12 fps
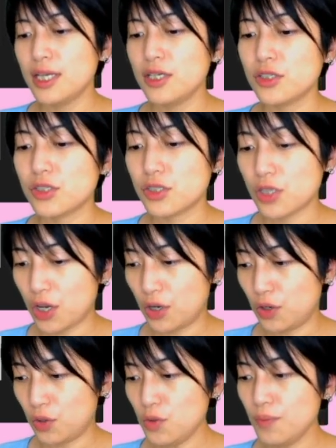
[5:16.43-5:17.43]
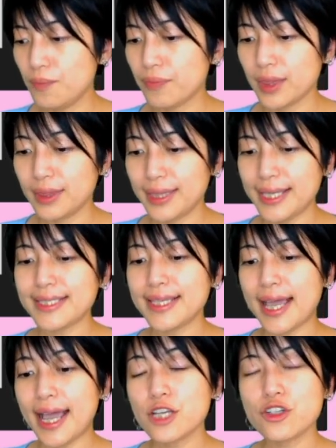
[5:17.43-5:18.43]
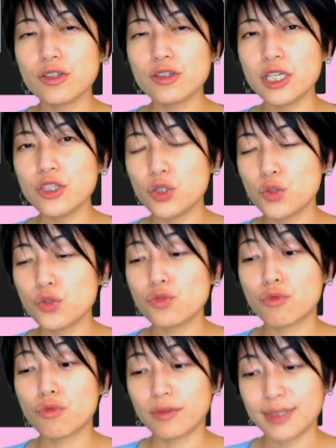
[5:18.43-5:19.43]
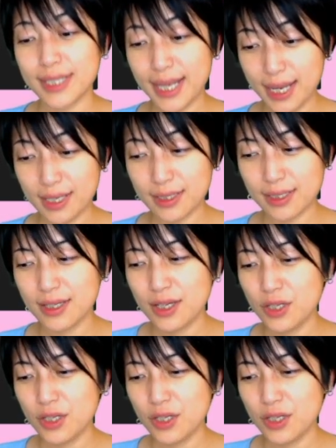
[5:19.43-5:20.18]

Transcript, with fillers: So let's actually use rotate